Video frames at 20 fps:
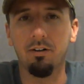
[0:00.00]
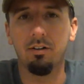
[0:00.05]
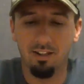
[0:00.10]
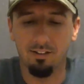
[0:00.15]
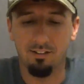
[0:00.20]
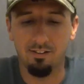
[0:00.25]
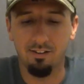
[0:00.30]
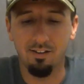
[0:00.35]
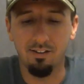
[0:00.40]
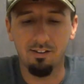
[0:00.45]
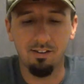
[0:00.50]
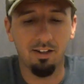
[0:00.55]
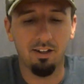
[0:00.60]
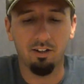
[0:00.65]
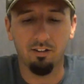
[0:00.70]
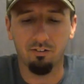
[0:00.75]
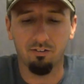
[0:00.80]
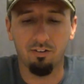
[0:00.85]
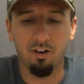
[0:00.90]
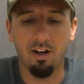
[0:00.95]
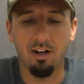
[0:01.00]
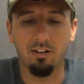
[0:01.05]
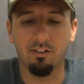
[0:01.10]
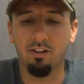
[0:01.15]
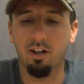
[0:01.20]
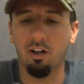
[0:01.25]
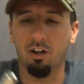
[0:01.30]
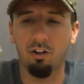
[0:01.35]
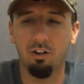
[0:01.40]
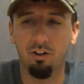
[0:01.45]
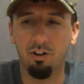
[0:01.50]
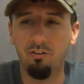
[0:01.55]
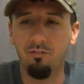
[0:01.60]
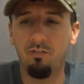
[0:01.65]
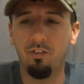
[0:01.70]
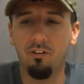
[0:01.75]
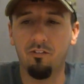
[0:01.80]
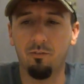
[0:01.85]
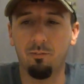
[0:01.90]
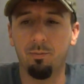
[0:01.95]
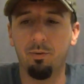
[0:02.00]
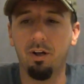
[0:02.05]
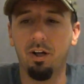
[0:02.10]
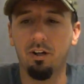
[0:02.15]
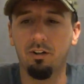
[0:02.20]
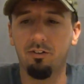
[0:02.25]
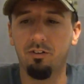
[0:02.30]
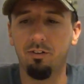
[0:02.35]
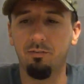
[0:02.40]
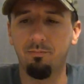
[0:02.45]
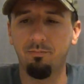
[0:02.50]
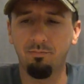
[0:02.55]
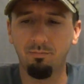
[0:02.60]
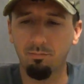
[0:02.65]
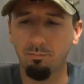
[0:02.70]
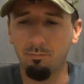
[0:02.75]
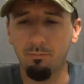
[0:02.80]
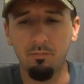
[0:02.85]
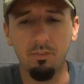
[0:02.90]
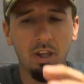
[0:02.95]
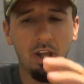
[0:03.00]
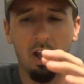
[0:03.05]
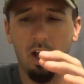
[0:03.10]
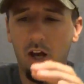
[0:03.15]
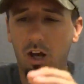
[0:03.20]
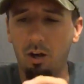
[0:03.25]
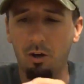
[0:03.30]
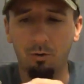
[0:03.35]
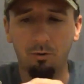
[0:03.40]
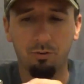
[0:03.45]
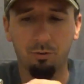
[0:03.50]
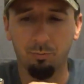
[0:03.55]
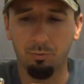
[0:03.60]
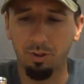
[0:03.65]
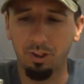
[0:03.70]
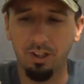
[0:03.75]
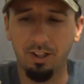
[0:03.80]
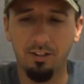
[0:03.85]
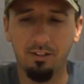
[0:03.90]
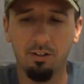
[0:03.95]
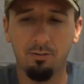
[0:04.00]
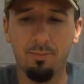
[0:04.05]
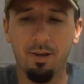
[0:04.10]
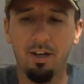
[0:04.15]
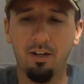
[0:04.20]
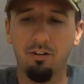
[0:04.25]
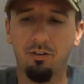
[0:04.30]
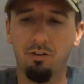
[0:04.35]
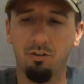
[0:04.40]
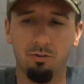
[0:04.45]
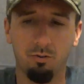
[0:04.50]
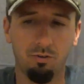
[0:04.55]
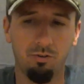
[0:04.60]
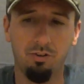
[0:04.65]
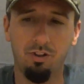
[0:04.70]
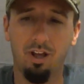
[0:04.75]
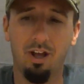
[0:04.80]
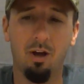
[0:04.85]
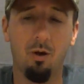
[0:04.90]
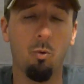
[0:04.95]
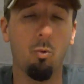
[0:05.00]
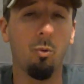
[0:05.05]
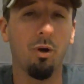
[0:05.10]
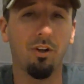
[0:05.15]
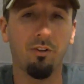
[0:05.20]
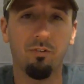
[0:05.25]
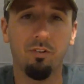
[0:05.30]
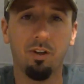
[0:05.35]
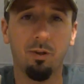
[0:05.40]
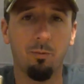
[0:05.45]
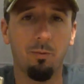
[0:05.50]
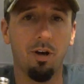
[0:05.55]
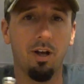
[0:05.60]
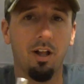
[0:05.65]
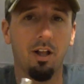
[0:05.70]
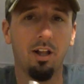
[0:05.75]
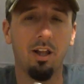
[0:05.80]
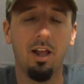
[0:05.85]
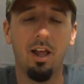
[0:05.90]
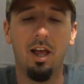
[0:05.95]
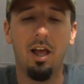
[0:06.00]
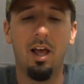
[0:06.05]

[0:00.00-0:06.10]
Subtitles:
This thing is great. It's got good flavor production, holds a really decent amount of juice, wicks really well.